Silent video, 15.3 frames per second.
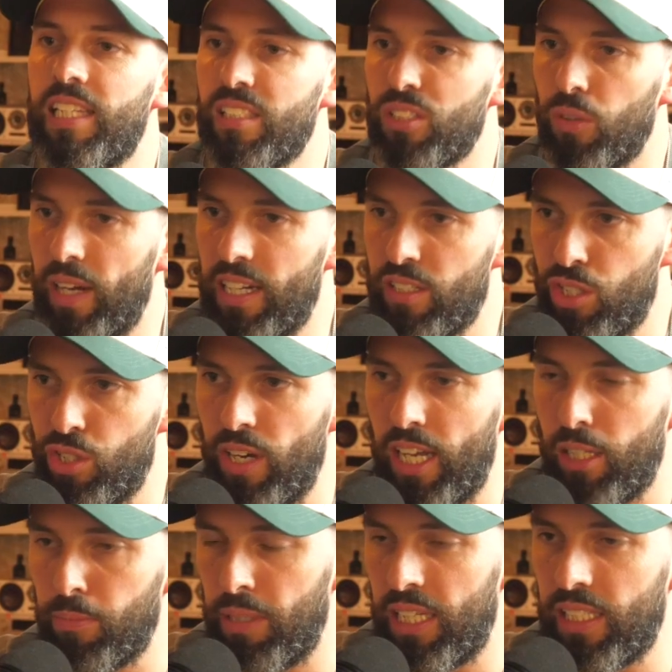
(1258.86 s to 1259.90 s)
around
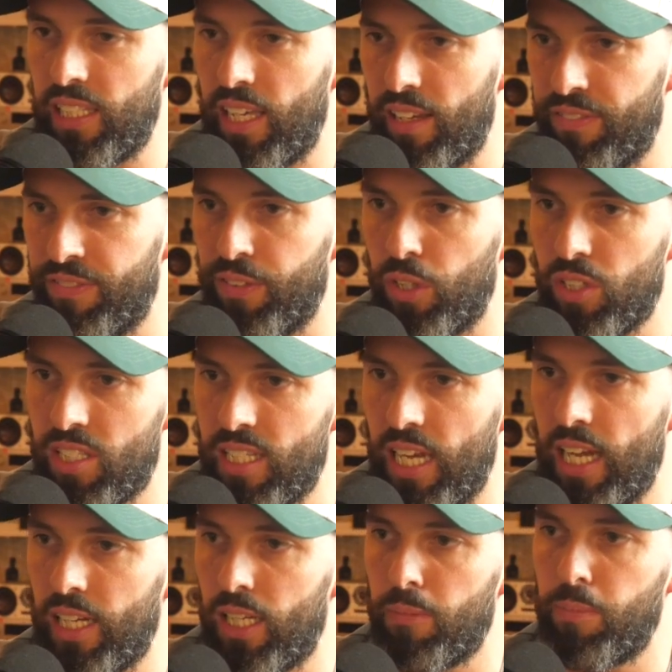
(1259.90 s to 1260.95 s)
Australia being their first
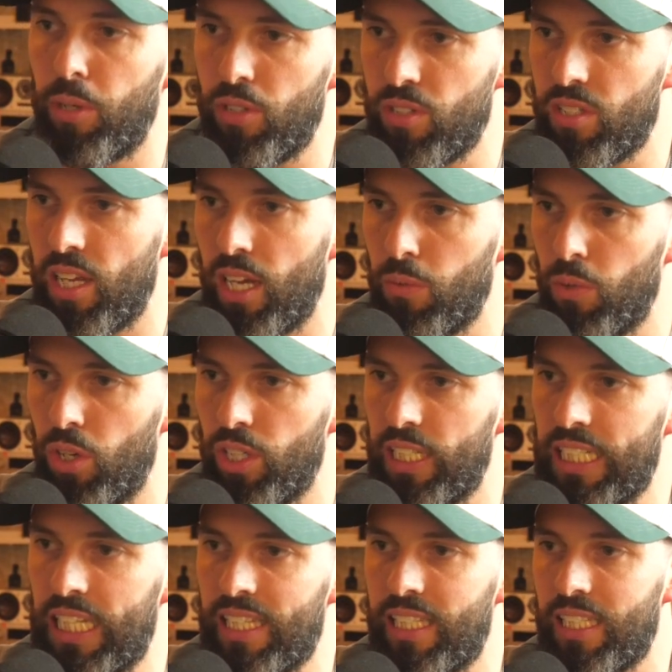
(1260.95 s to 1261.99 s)
target post-Taiwan. And
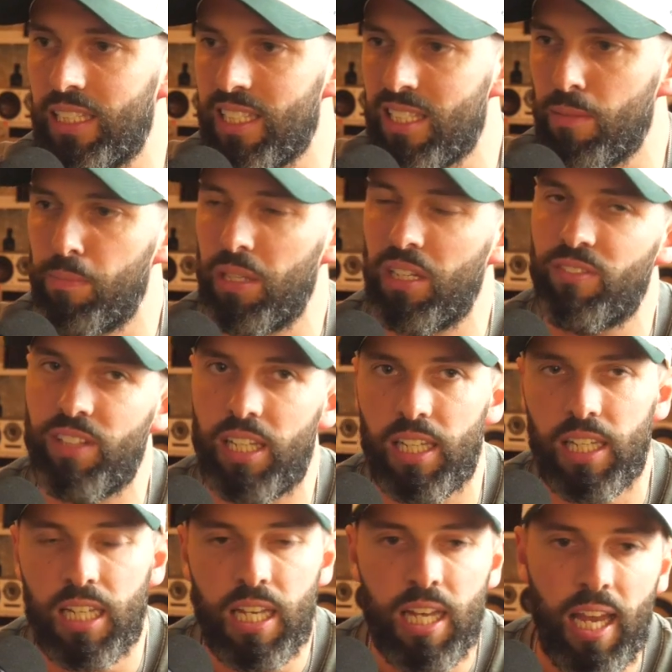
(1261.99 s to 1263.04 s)
I think there's a bit of a
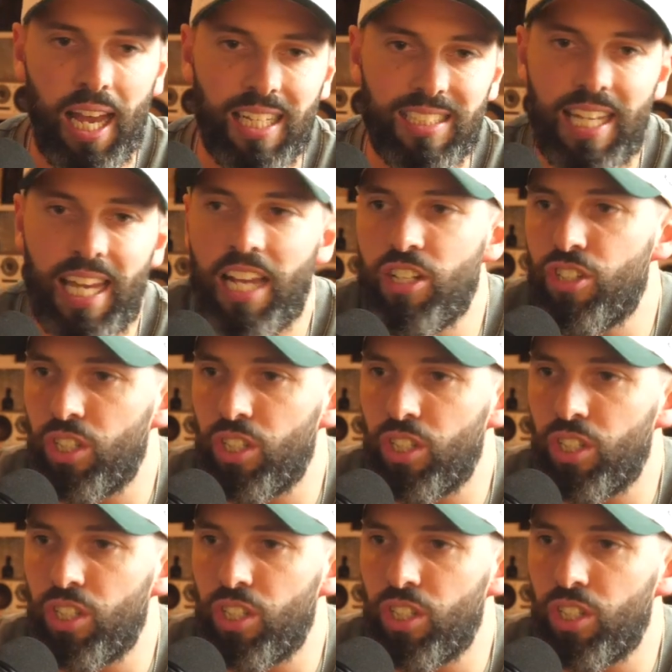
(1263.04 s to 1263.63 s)
tension